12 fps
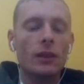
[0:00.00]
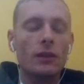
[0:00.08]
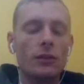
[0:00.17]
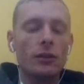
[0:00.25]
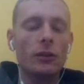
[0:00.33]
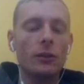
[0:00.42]

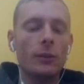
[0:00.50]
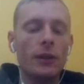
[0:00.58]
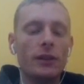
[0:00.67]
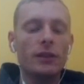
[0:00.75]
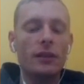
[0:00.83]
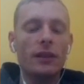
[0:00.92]
So
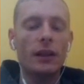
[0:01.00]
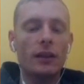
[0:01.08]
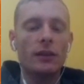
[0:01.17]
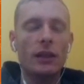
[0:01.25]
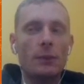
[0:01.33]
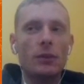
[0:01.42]
we
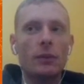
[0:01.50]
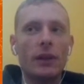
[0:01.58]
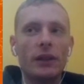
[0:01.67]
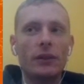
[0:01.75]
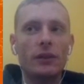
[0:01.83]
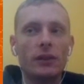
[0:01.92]
that skips
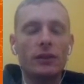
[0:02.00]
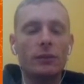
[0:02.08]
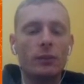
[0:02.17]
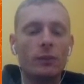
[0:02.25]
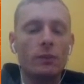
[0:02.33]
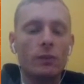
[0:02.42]
around
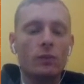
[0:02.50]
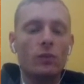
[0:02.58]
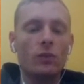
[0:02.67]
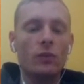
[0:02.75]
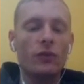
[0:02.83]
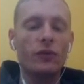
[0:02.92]

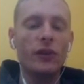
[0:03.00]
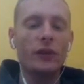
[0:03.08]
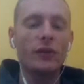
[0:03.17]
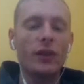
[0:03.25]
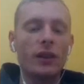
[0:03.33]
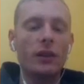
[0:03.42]

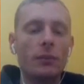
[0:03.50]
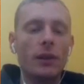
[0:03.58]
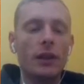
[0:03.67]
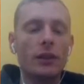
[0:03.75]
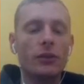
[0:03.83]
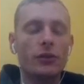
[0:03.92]
15
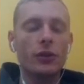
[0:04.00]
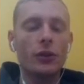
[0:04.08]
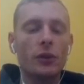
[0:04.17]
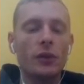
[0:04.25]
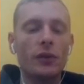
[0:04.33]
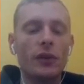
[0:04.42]
minutes or
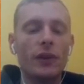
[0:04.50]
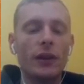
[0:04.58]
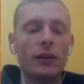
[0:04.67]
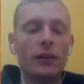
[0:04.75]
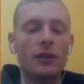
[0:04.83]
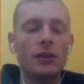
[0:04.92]
so of the
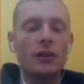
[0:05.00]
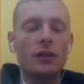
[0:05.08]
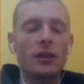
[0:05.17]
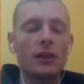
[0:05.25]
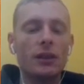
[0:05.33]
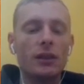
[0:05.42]
final dungeon.
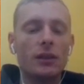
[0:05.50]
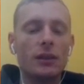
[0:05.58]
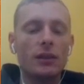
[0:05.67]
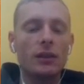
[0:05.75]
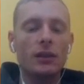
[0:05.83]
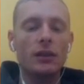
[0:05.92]

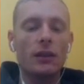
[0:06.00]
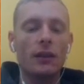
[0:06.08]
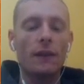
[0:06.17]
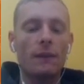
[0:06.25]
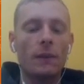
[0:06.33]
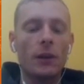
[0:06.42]

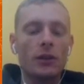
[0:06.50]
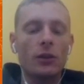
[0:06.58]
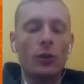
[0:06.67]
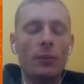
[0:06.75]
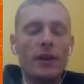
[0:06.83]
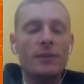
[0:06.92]
There's a
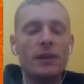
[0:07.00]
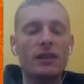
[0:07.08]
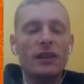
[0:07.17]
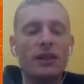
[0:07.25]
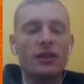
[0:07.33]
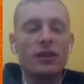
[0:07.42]
whole basement
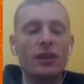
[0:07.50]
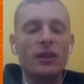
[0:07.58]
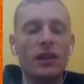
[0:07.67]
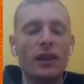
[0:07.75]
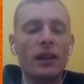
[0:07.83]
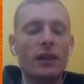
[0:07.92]

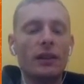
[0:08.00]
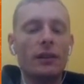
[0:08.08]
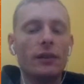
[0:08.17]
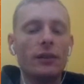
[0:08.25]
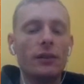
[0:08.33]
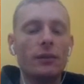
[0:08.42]
section
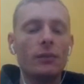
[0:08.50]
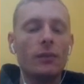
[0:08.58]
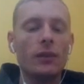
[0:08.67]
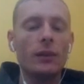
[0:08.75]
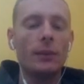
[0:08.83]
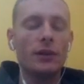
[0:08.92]
and
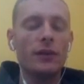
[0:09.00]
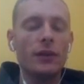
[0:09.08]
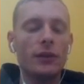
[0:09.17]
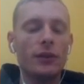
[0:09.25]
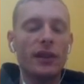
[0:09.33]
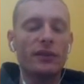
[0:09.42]
a bunch of
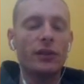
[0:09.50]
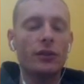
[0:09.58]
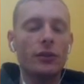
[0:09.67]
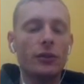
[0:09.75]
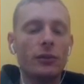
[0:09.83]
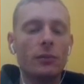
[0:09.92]
other stuff to
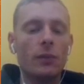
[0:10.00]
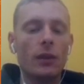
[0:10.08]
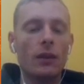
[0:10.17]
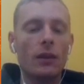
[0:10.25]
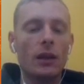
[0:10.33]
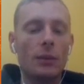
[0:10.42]
do,
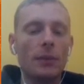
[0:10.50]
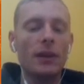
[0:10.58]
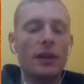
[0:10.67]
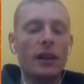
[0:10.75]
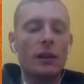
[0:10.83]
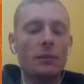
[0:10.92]
a couple
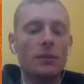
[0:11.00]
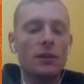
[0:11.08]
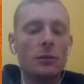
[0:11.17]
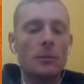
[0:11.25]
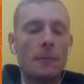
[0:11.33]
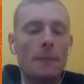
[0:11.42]
mini games.